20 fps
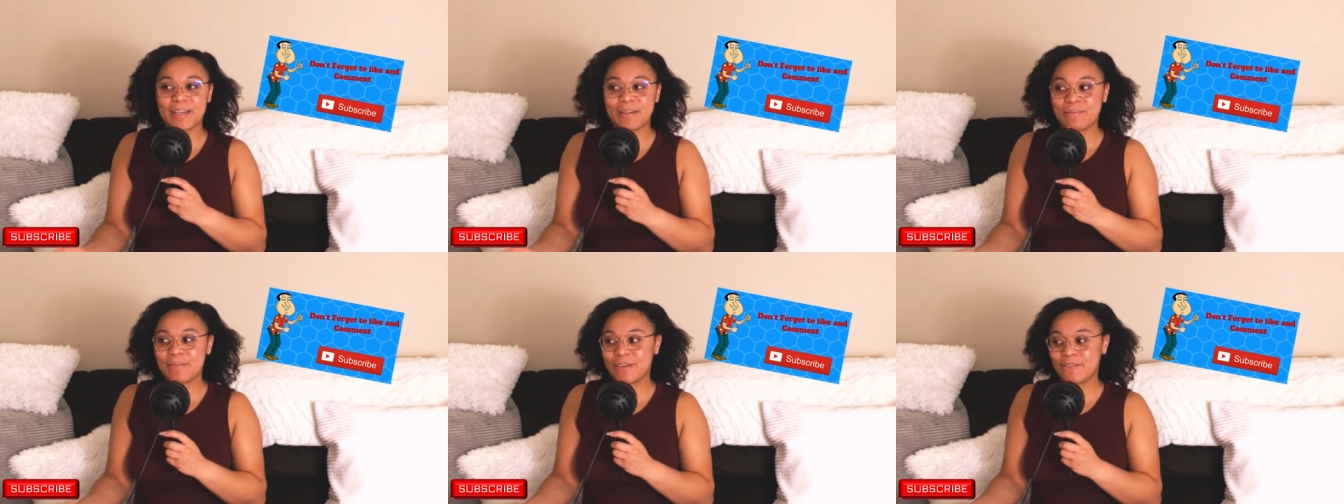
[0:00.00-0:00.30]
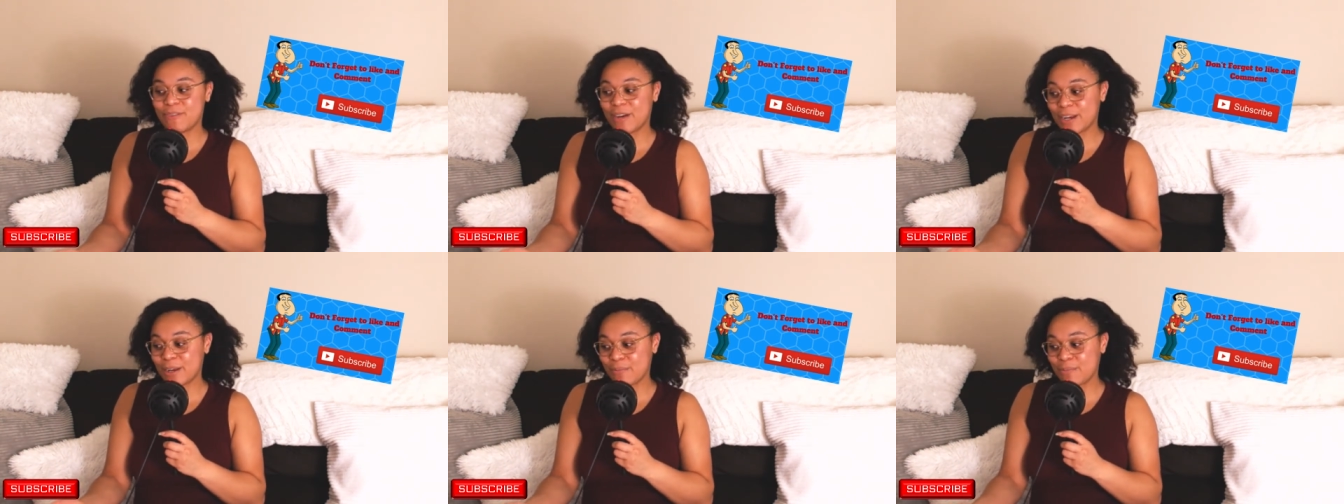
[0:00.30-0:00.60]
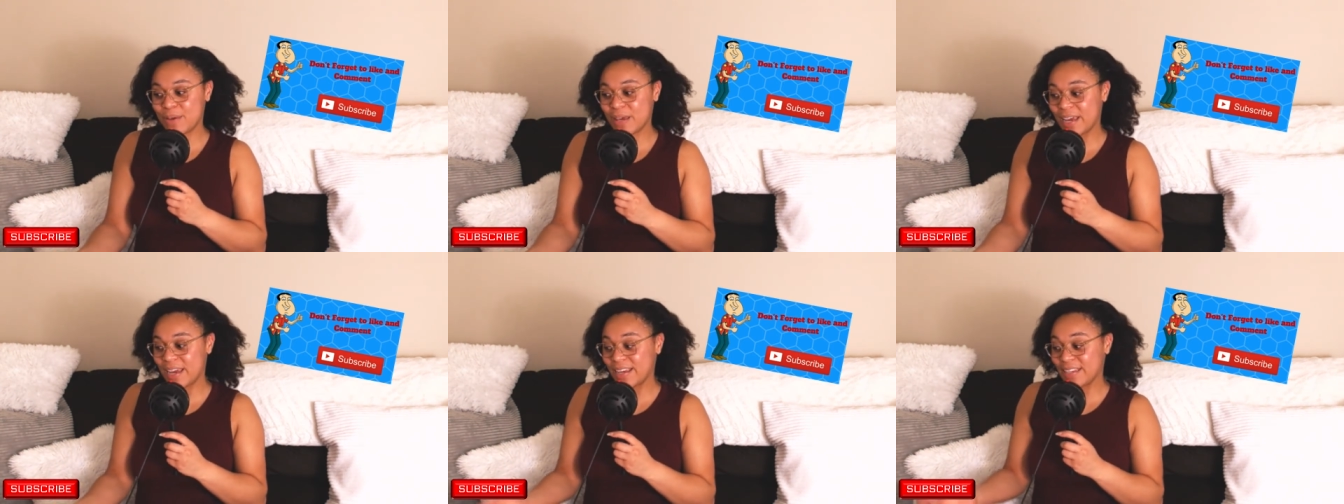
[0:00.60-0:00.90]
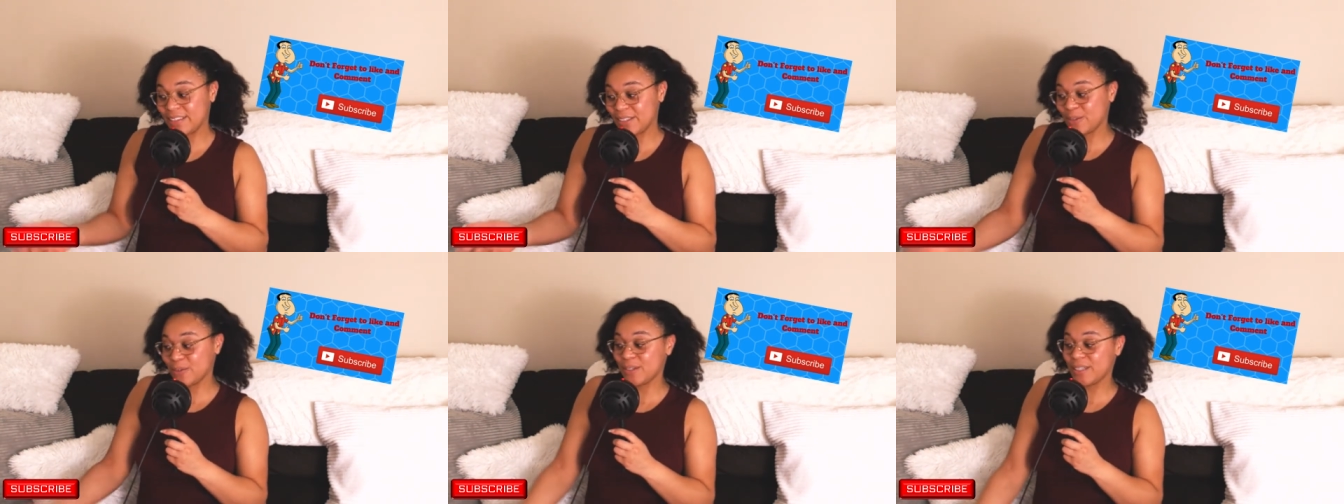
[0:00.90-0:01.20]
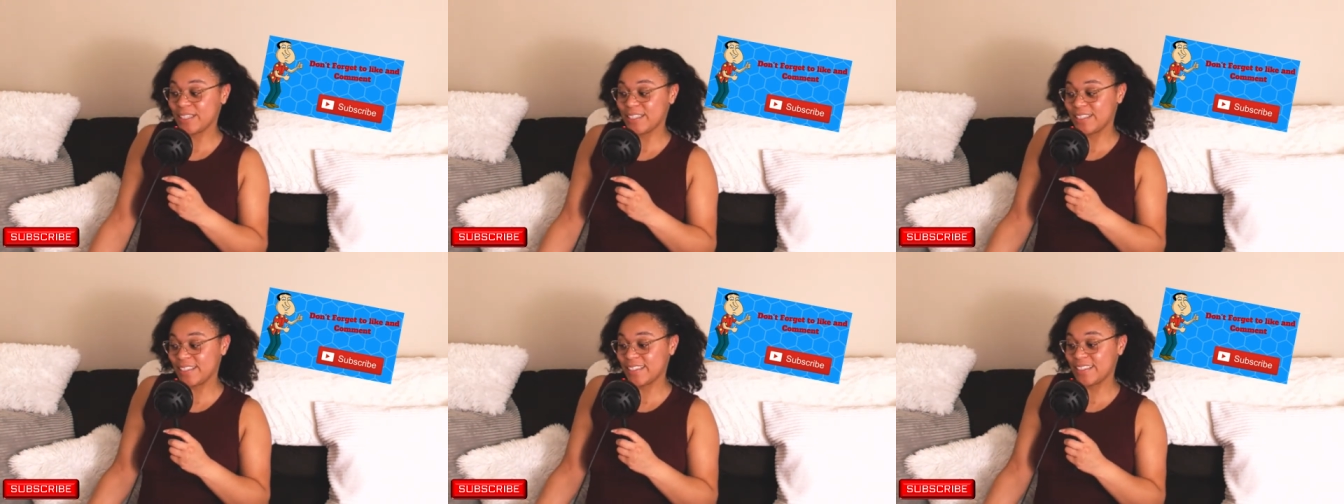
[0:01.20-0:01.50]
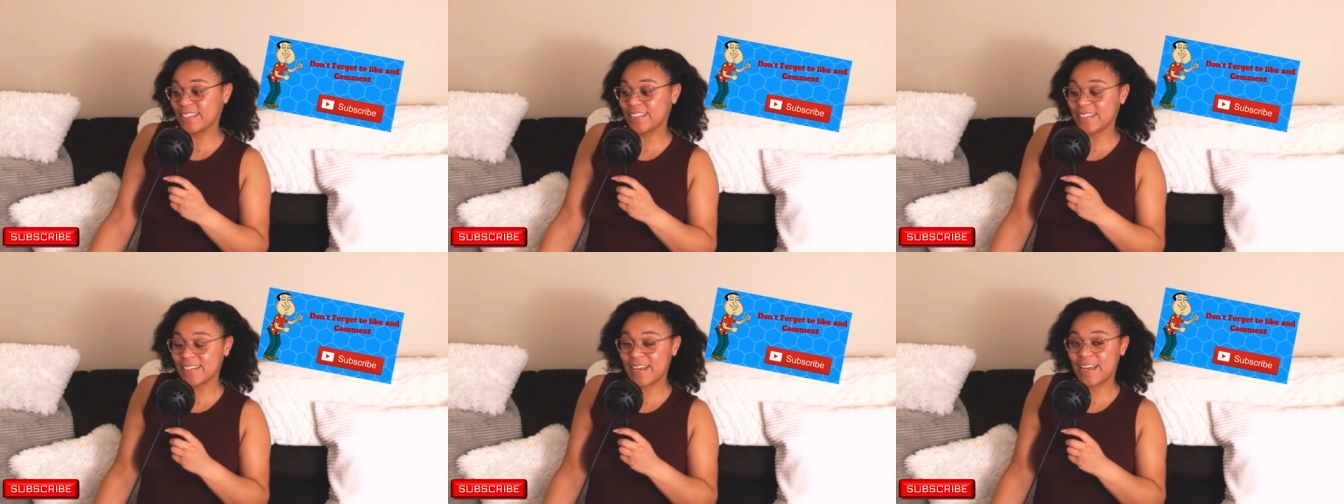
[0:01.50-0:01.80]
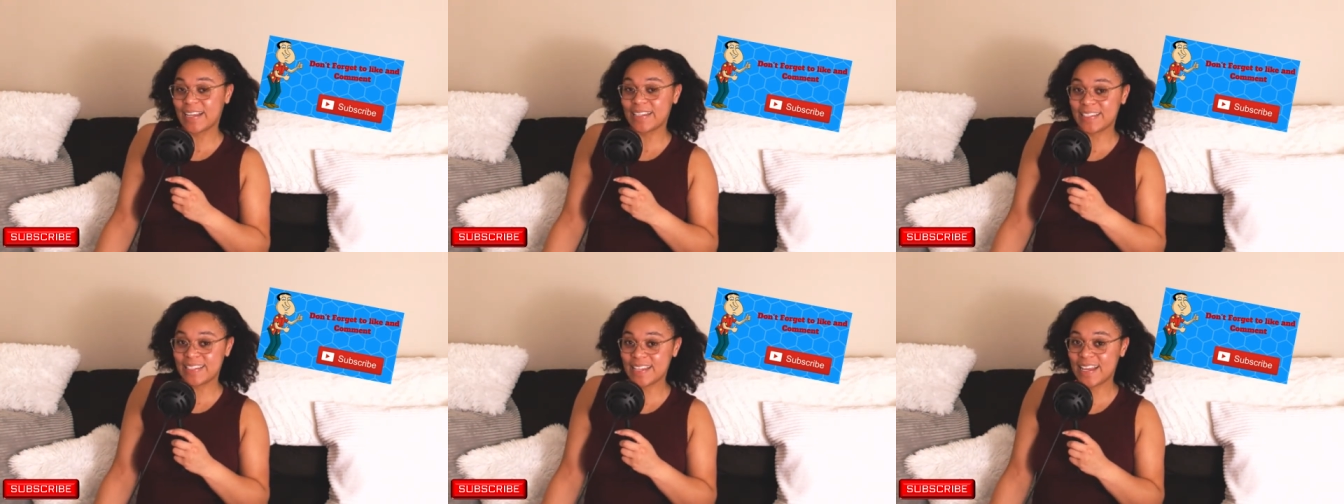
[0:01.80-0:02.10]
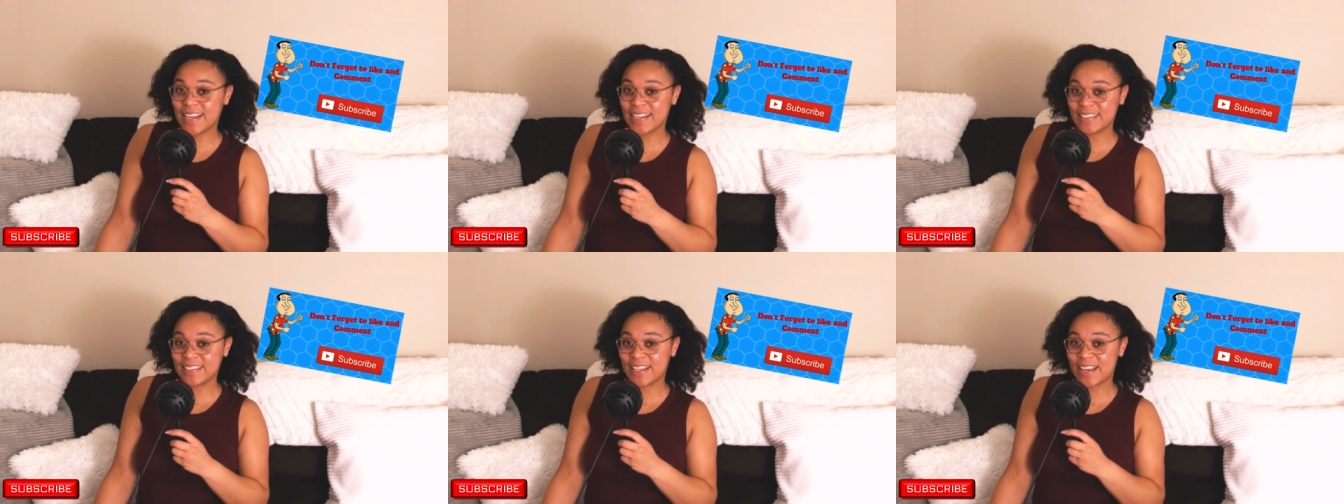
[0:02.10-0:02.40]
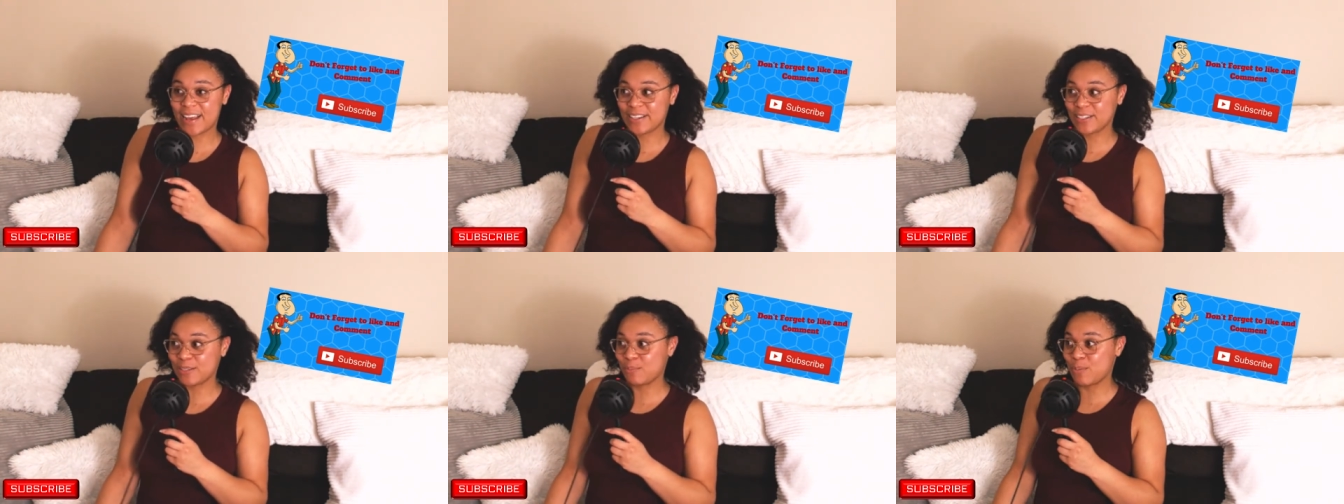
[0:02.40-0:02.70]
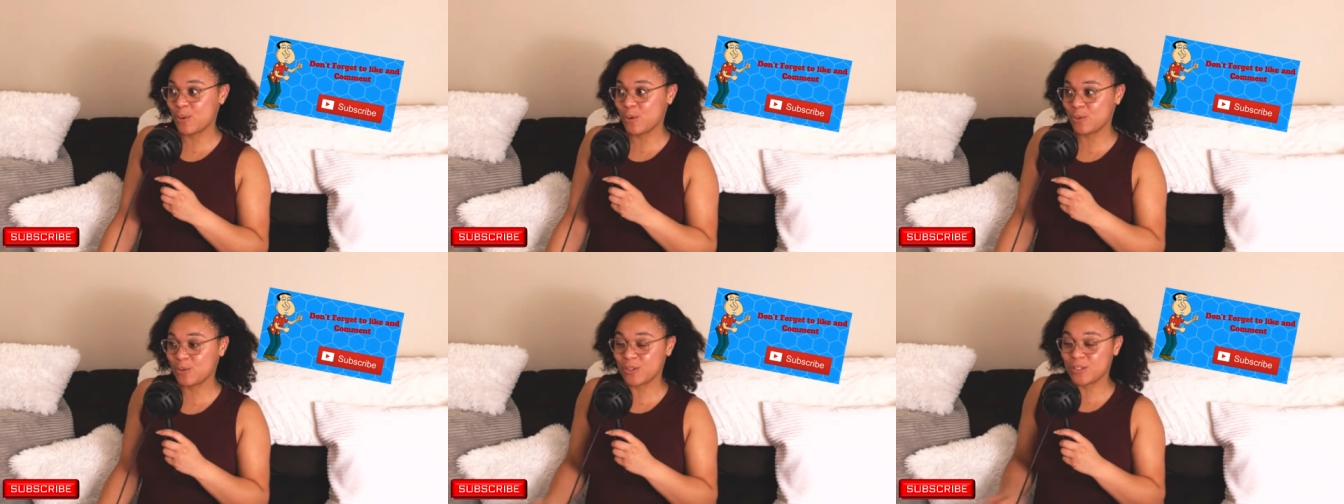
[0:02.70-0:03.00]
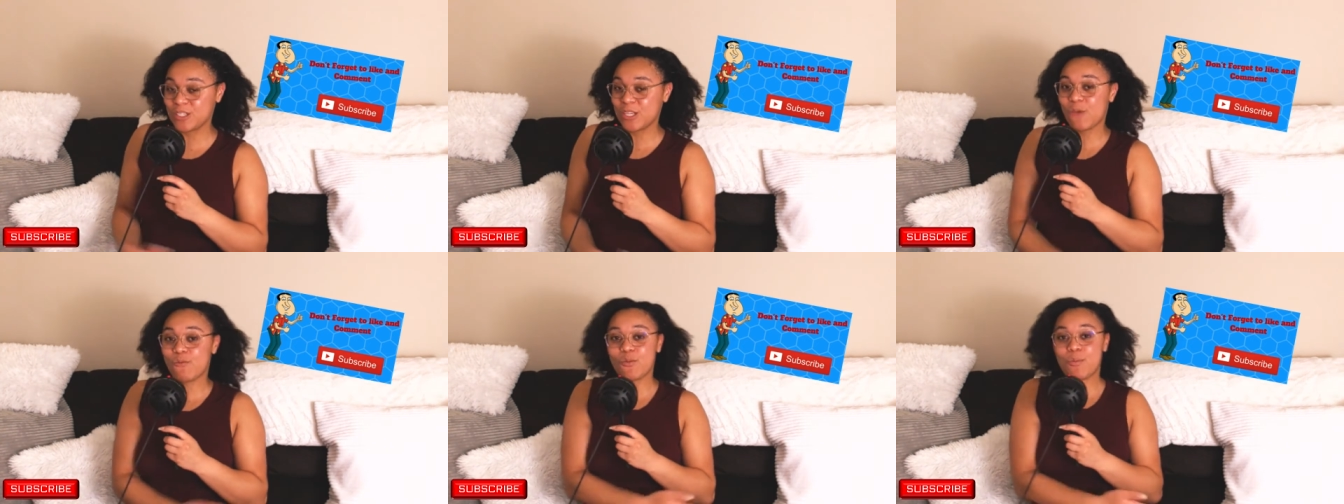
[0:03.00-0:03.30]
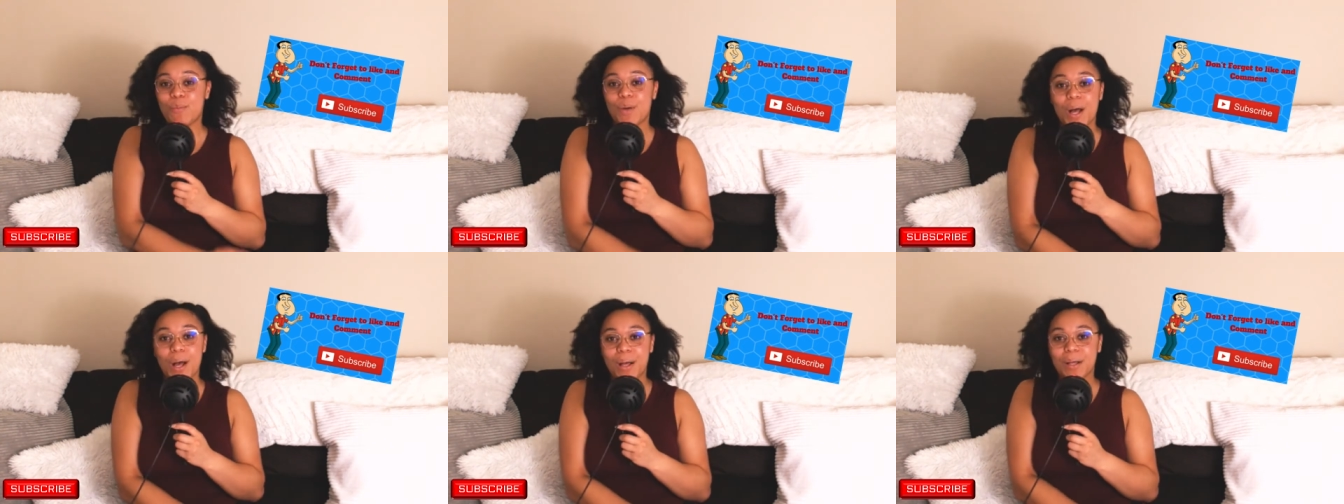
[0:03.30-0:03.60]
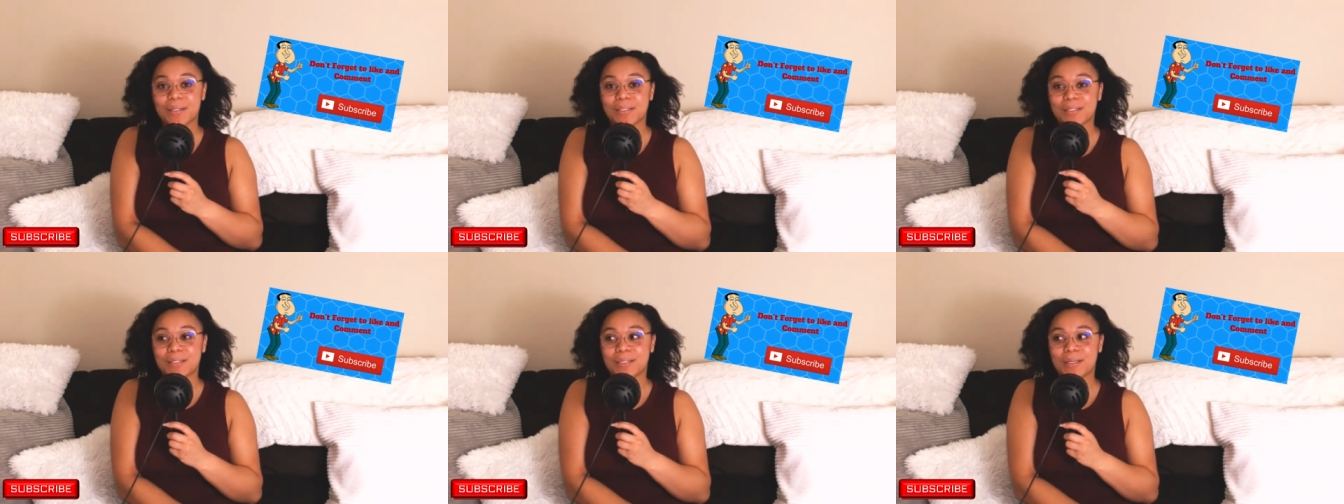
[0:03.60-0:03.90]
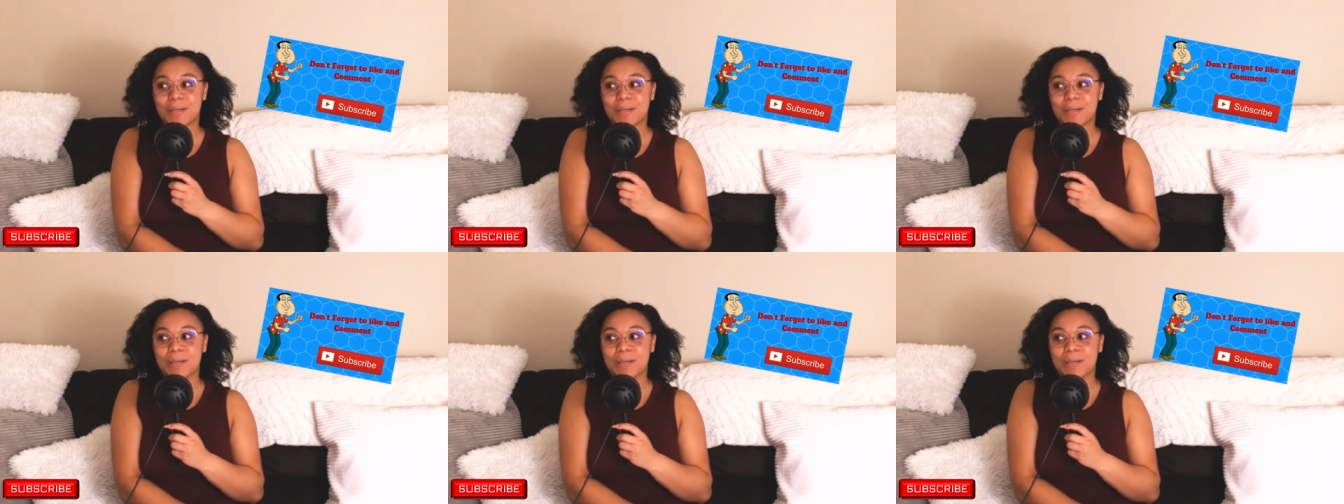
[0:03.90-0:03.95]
I mean, if I could pay literally 69 cents as opposed to $7,